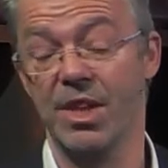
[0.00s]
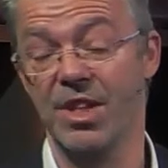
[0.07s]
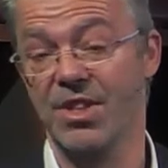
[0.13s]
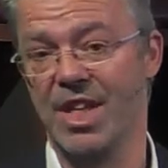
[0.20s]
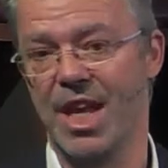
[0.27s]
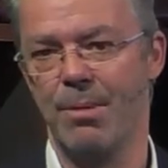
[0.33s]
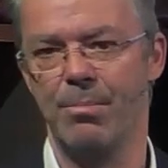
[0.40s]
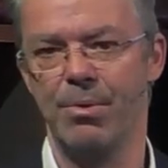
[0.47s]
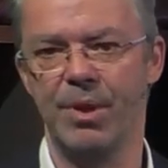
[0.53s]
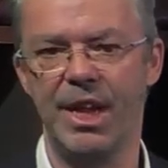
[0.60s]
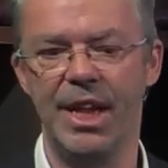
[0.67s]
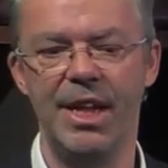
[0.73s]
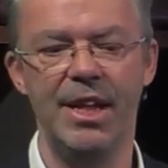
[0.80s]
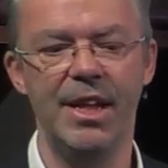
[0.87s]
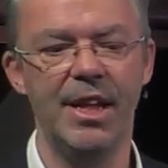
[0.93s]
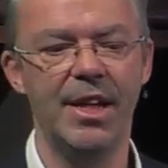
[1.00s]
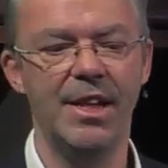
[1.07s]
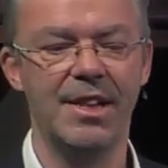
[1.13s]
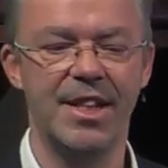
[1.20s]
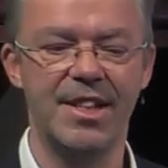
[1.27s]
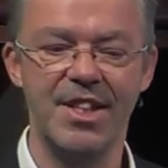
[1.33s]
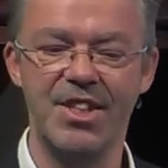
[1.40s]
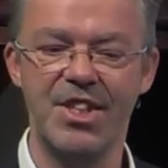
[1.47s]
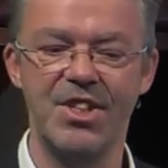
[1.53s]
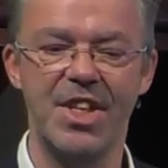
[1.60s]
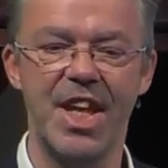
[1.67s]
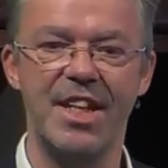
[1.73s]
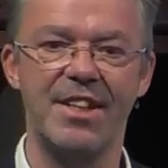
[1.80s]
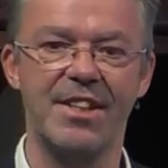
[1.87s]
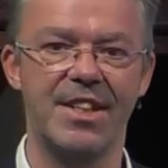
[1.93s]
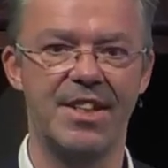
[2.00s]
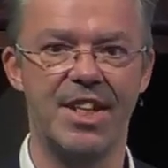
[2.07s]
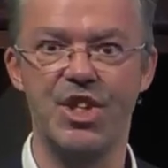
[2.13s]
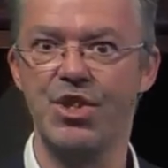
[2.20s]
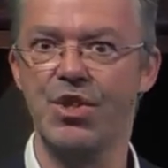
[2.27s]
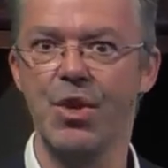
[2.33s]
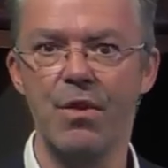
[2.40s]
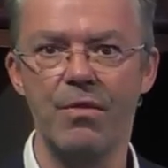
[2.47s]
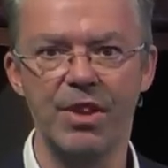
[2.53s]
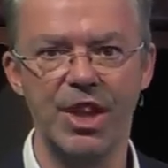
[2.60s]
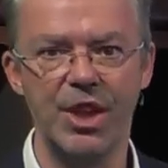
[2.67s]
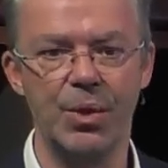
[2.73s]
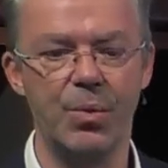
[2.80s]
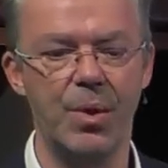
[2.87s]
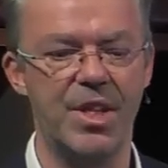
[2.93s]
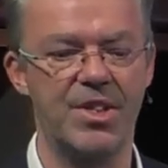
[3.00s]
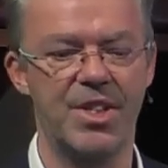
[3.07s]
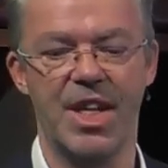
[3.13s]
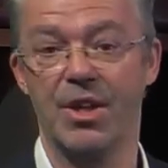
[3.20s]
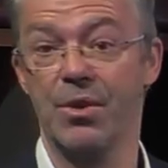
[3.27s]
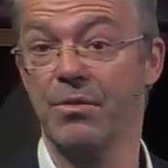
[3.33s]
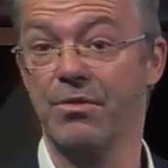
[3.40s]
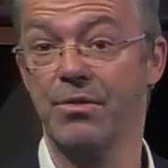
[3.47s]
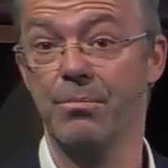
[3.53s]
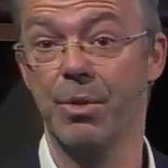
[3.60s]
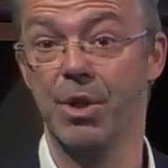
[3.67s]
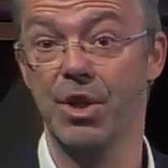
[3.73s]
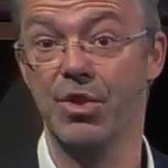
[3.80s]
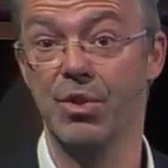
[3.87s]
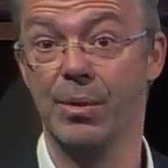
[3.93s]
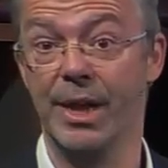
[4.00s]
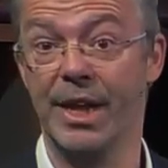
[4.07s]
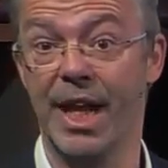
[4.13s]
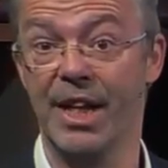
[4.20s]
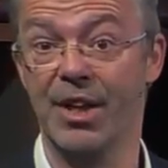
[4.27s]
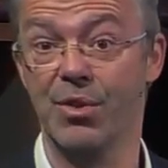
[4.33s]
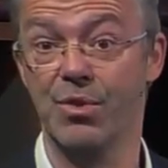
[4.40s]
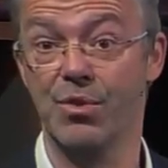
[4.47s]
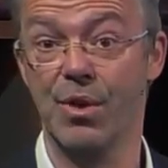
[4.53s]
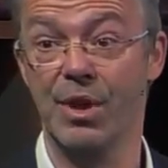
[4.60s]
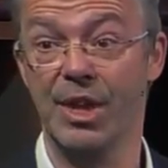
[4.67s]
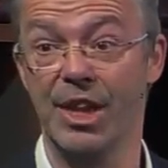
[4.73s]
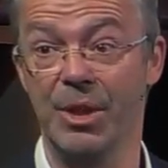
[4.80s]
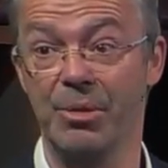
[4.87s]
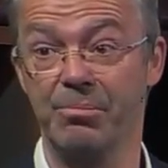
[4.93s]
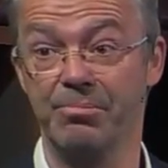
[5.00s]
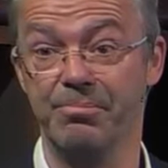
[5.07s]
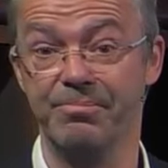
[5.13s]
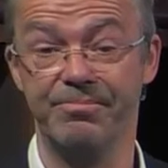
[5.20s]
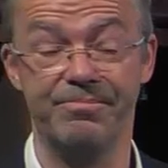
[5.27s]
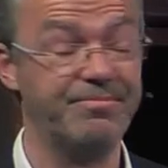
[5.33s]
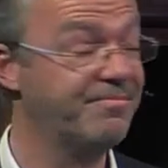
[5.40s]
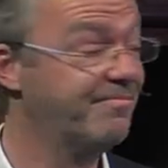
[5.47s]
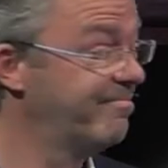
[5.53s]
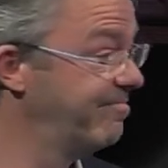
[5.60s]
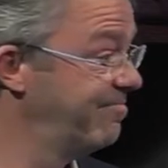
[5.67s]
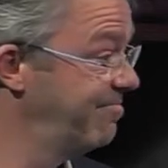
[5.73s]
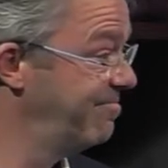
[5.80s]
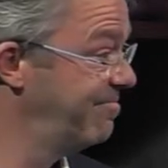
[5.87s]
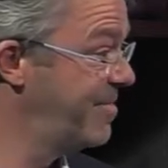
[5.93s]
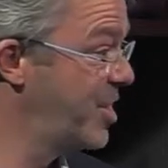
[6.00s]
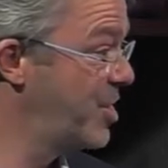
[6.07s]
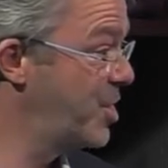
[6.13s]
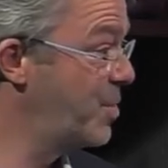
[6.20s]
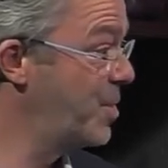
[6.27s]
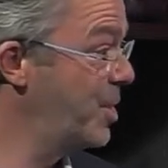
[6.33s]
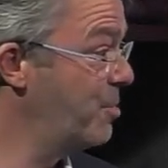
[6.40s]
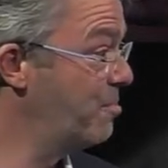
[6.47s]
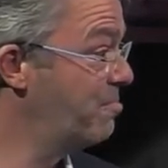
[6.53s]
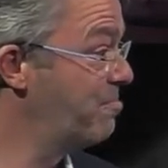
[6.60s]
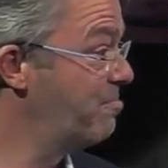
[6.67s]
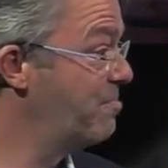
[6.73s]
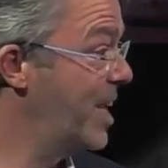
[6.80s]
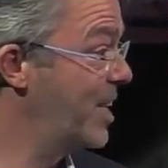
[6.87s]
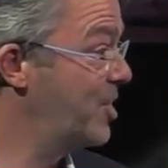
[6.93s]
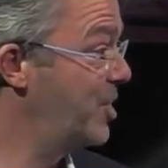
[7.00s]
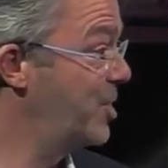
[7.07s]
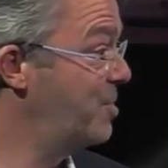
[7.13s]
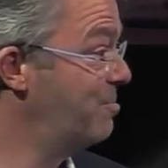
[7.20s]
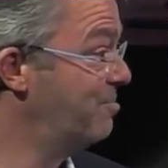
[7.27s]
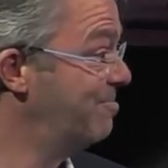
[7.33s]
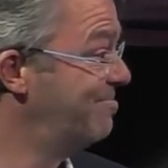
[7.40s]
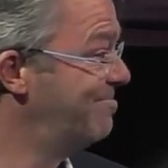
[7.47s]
well as the employee, that this is data that is serving you instead of monitoring and controlling you? Cyril, back to you.